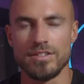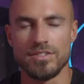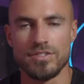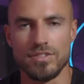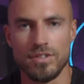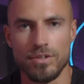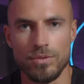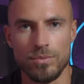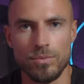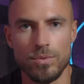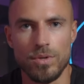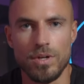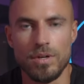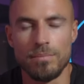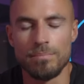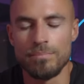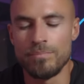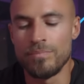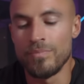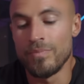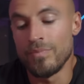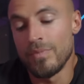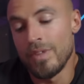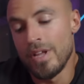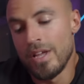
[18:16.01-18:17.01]
So
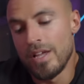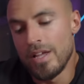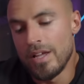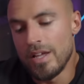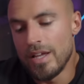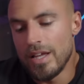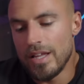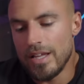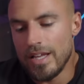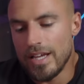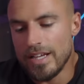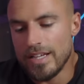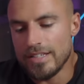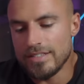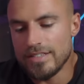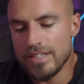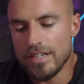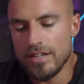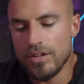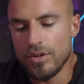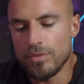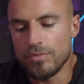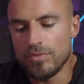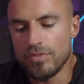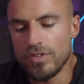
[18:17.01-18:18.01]
like I
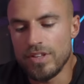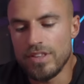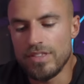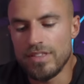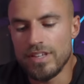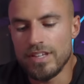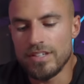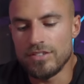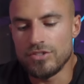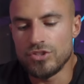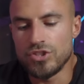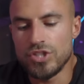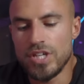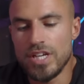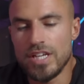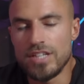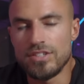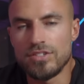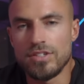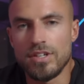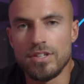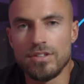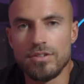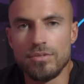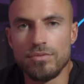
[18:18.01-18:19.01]
said, hopefully things change,
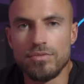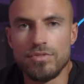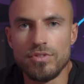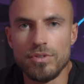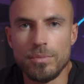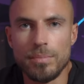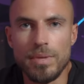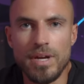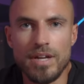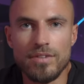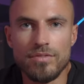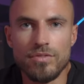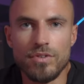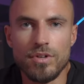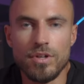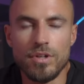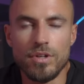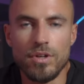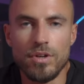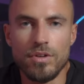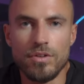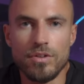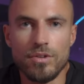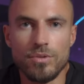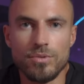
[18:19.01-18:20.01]
and I do feel bad for a
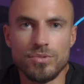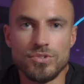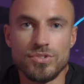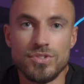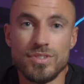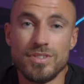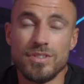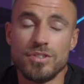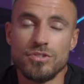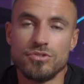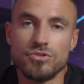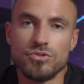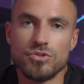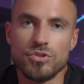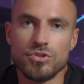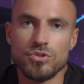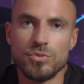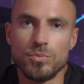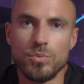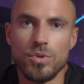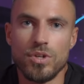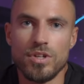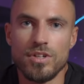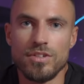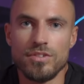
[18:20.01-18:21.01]
lot of those
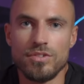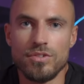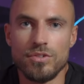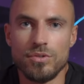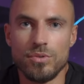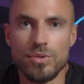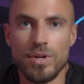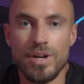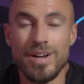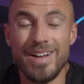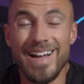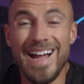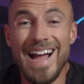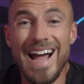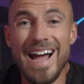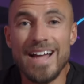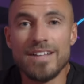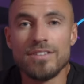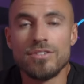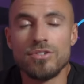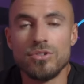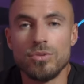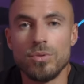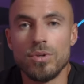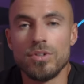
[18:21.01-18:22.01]
construction workers who
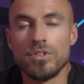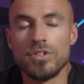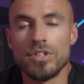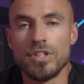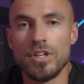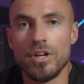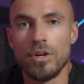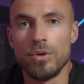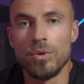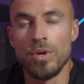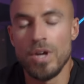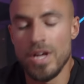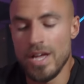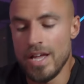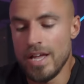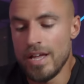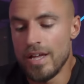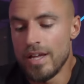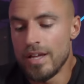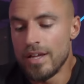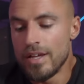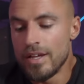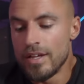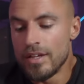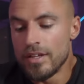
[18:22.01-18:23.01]
had to undergo
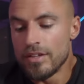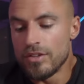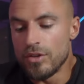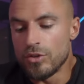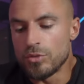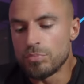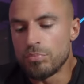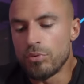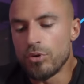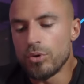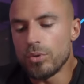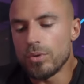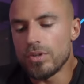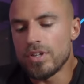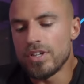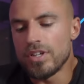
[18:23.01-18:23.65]
those brutal